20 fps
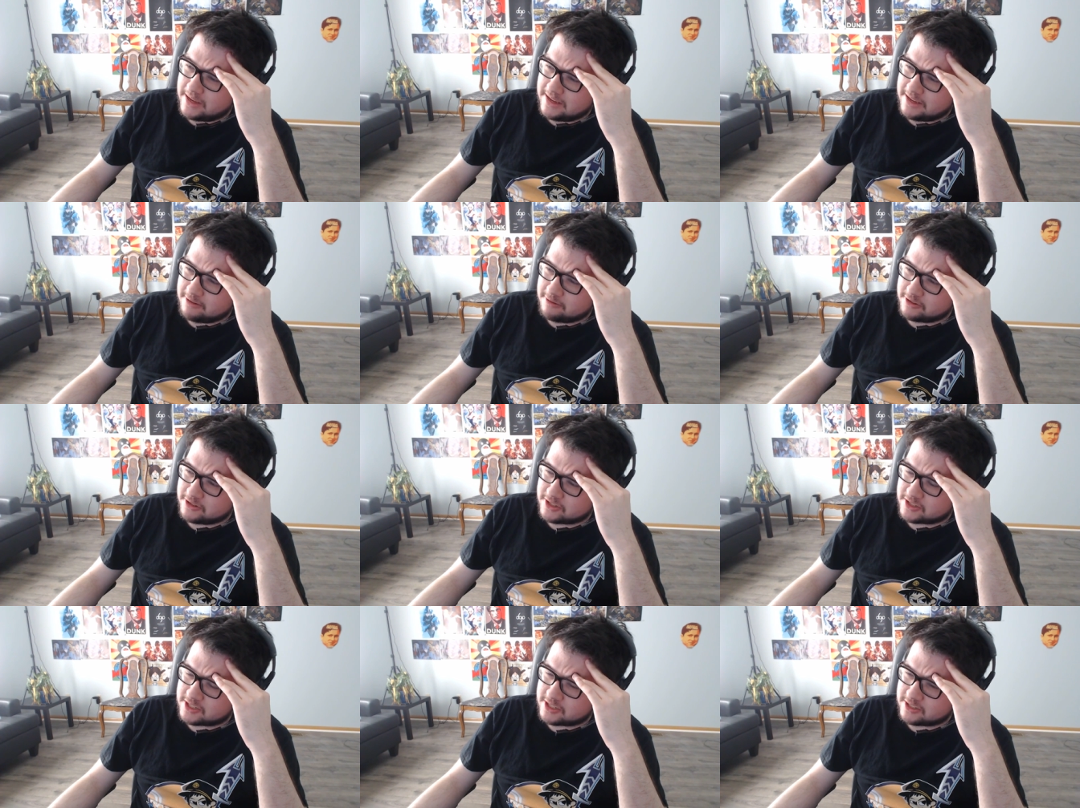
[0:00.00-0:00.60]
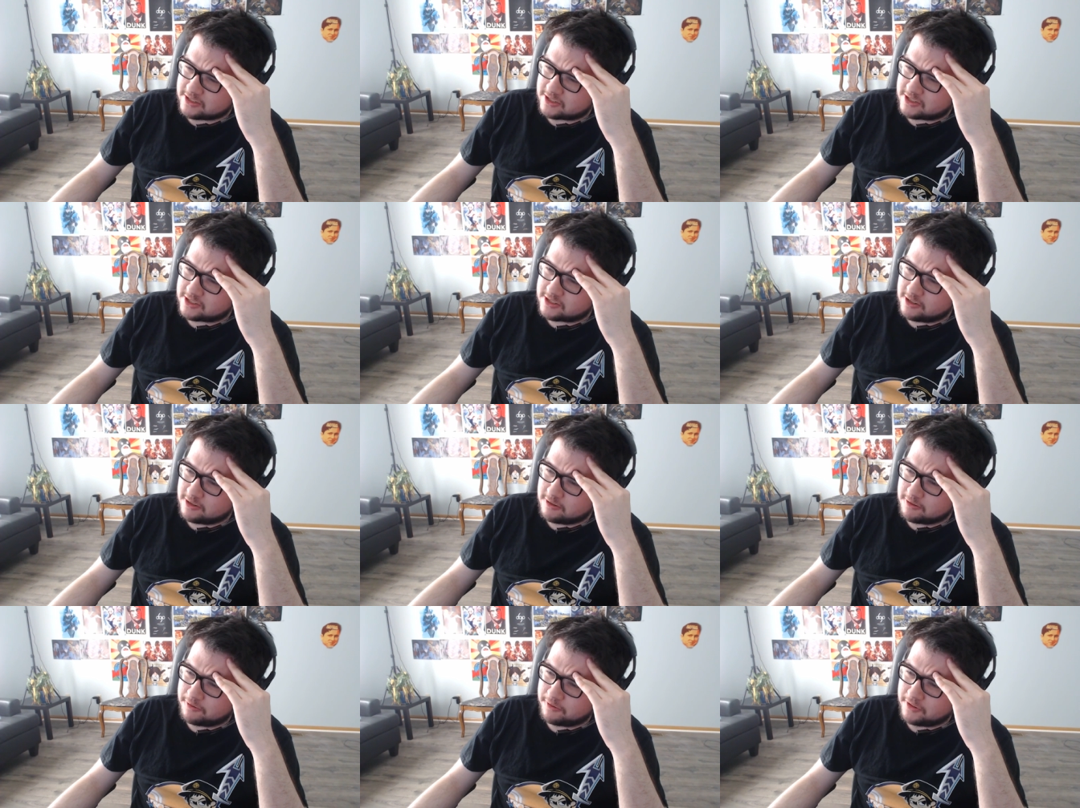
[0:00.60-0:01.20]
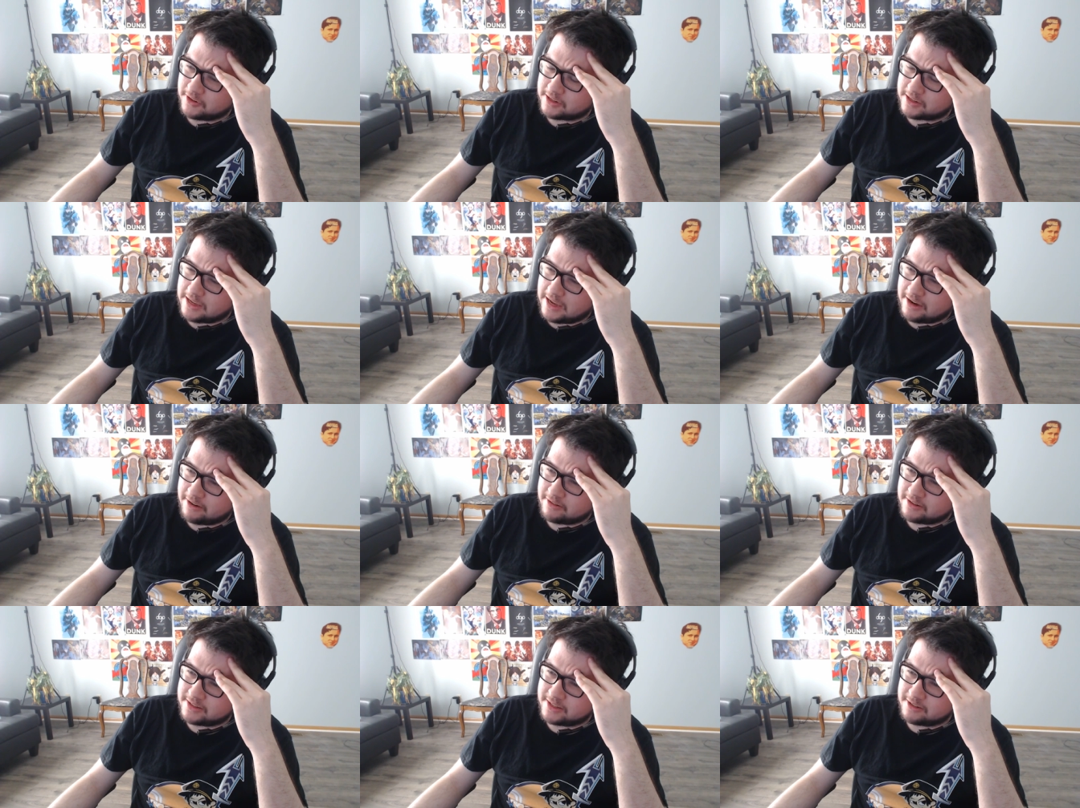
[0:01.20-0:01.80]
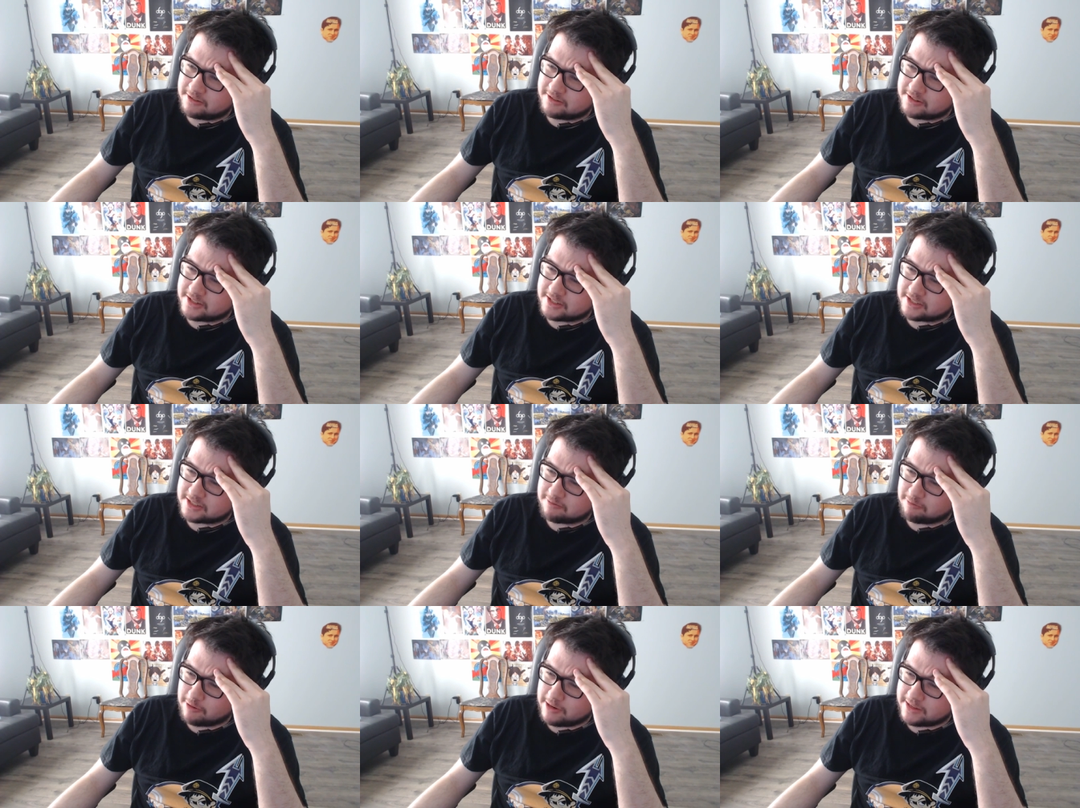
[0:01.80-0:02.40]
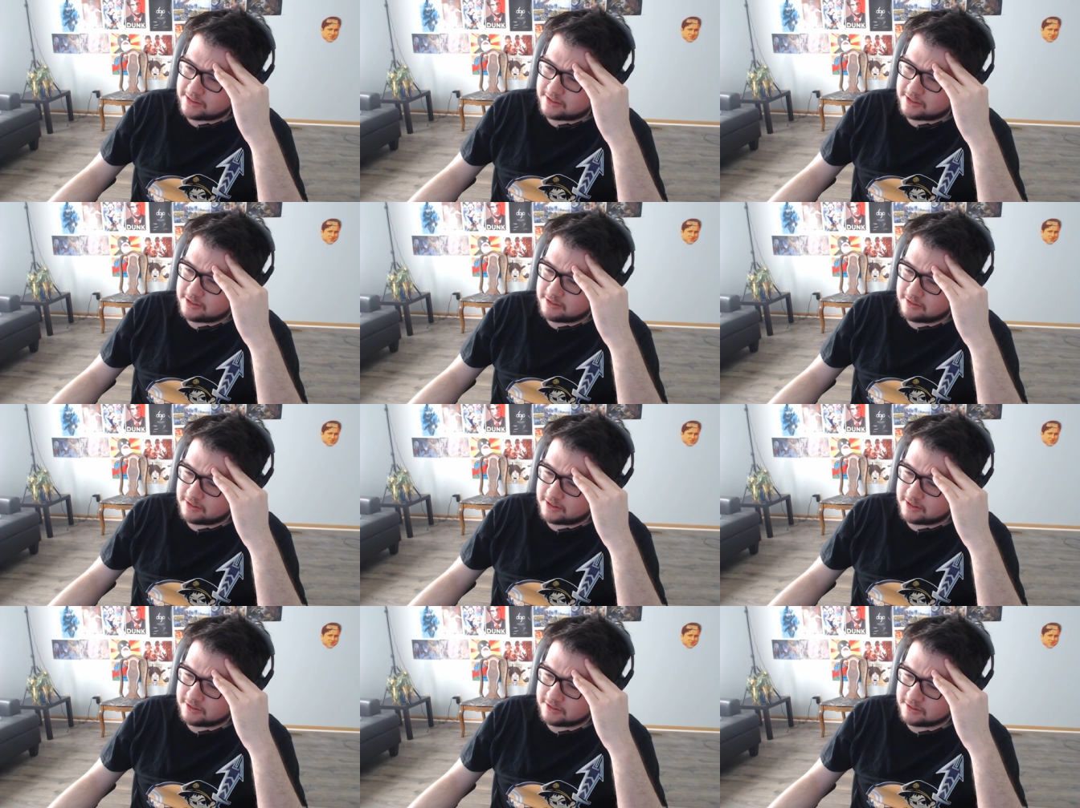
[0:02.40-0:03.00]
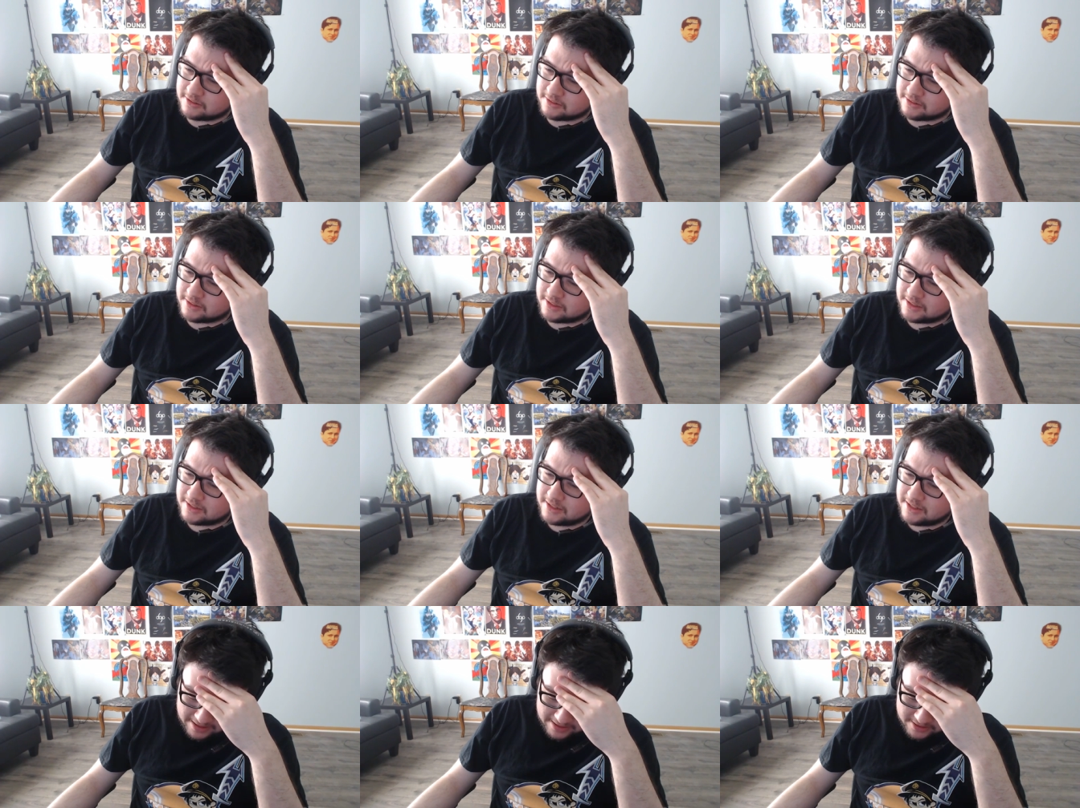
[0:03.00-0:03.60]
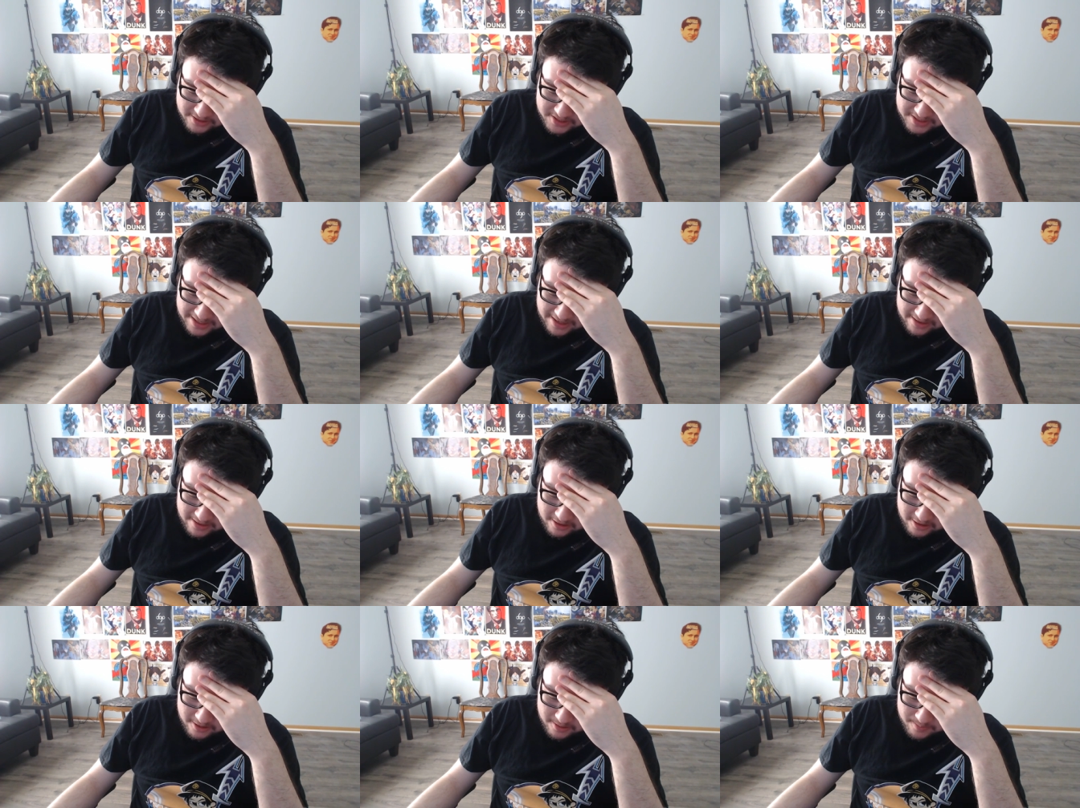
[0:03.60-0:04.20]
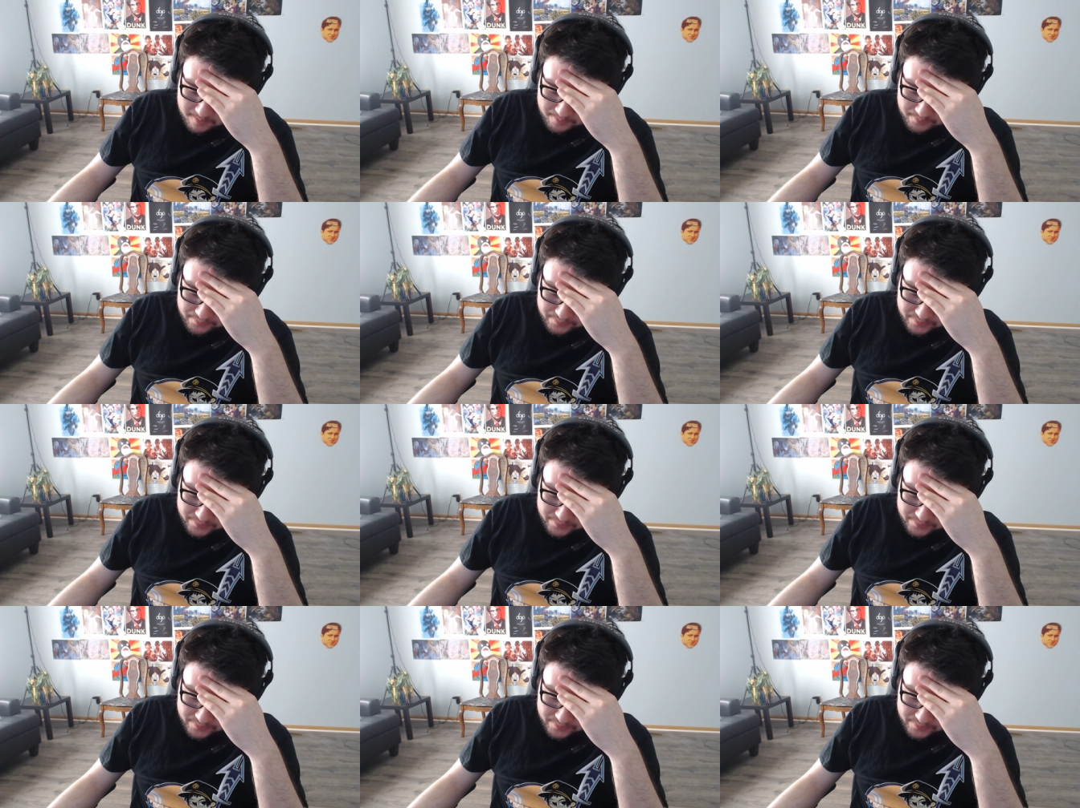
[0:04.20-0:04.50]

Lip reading: It was just so everything was just way too cold. I sat up,